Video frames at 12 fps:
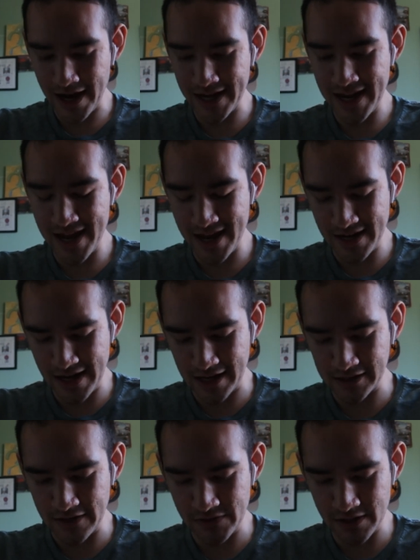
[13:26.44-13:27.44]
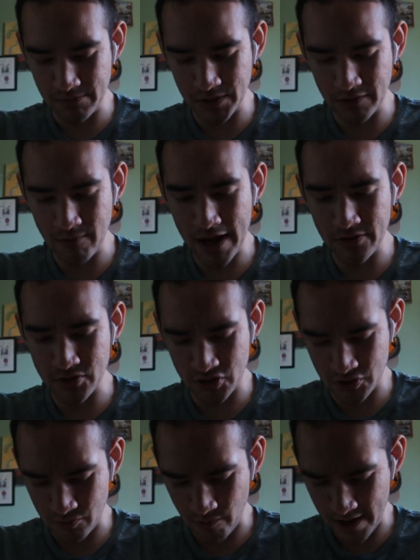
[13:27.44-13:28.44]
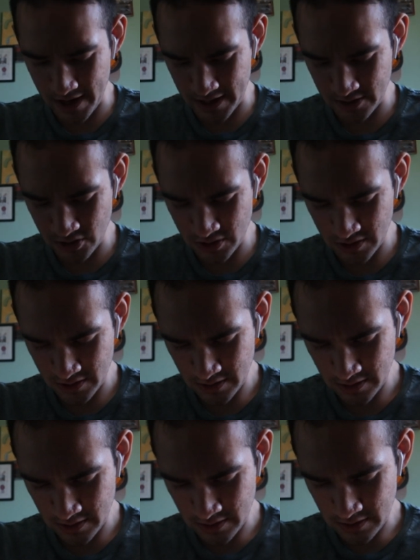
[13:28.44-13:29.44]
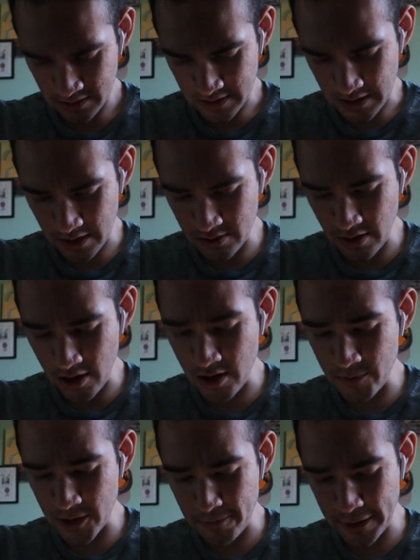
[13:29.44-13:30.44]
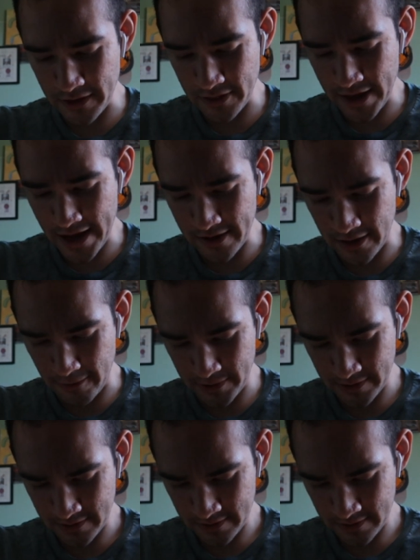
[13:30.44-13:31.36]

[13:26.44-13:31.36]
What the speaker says: light hit, and I leave something rather strange. I don't know how I'm going to pick that up.